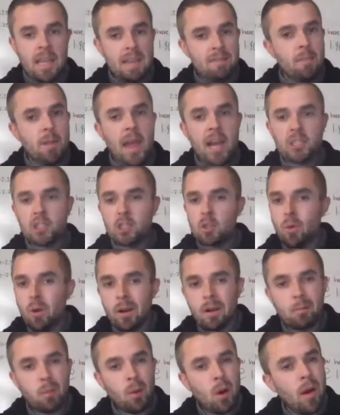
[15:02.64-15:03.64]
Give him extra
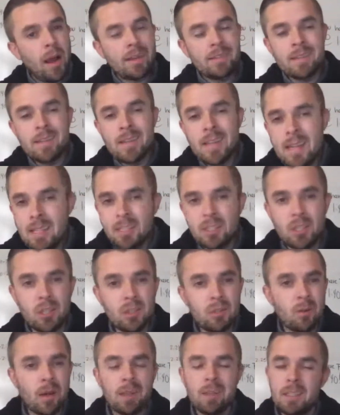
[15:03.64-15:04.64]
work. Oh, I need
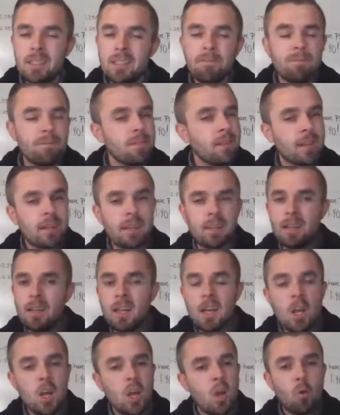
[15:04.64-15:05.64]
to like
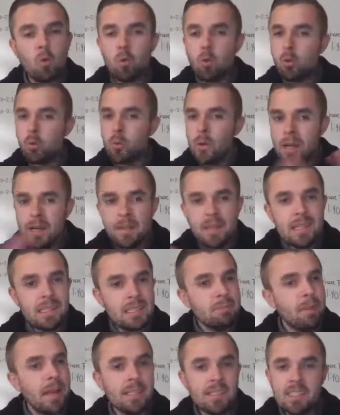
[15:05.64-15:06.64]
read
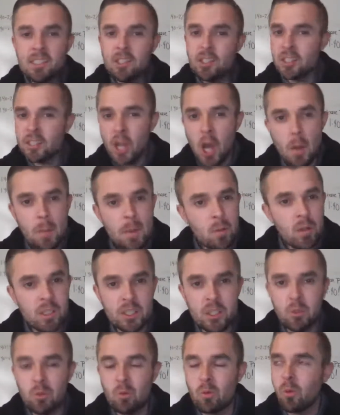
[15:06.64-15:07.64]
this message and tell me
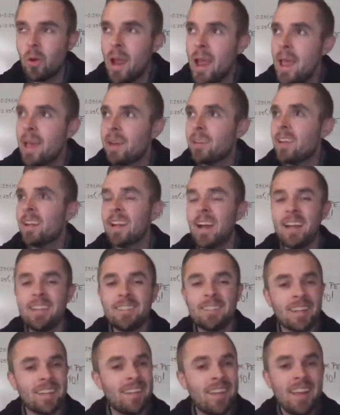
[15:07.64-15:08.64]
what you read. Like
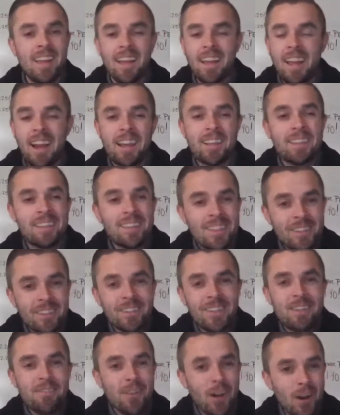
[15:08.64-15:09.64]
I
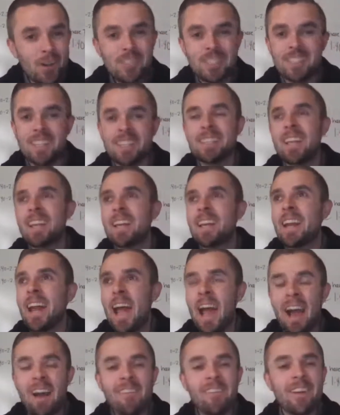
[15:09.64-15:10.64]
literally posted like an
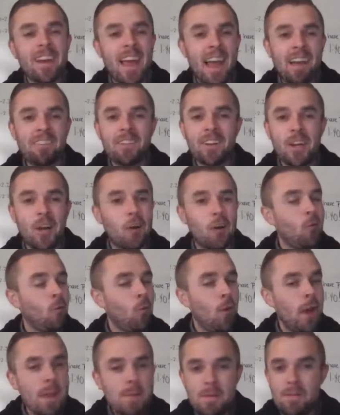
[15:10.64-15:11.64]
hour and a half ago,
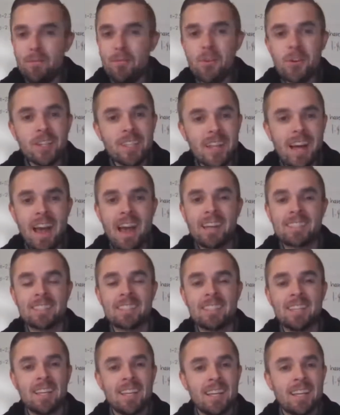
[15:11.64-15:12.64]
way before
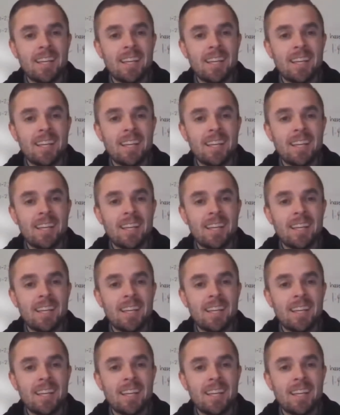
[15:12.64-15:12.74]
class.